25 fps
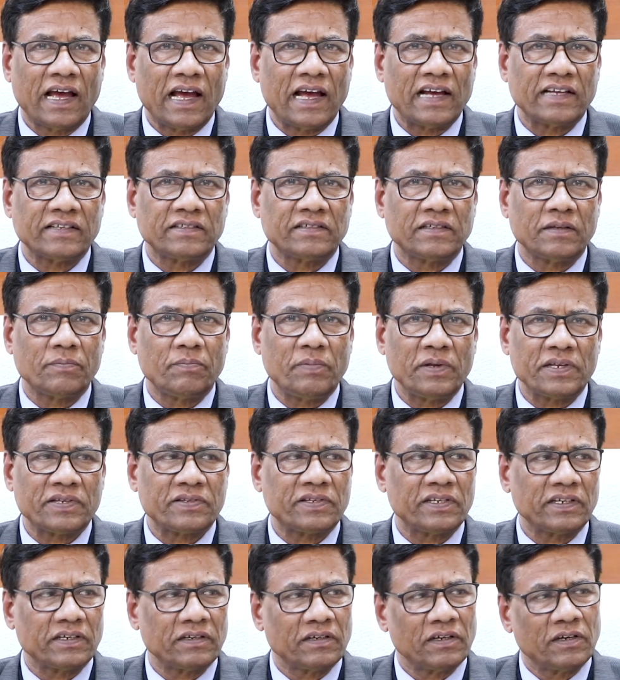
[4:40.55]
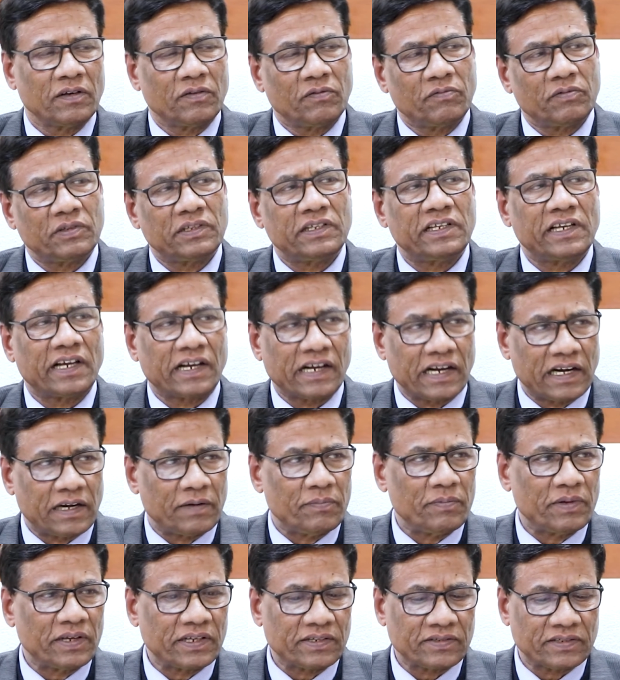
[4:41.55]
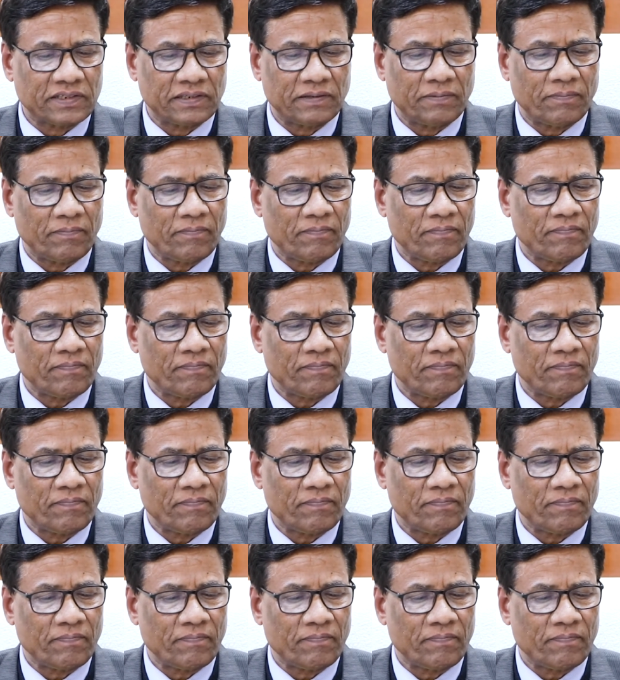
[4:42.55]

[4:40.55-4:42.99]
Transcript: as the basic with the academics.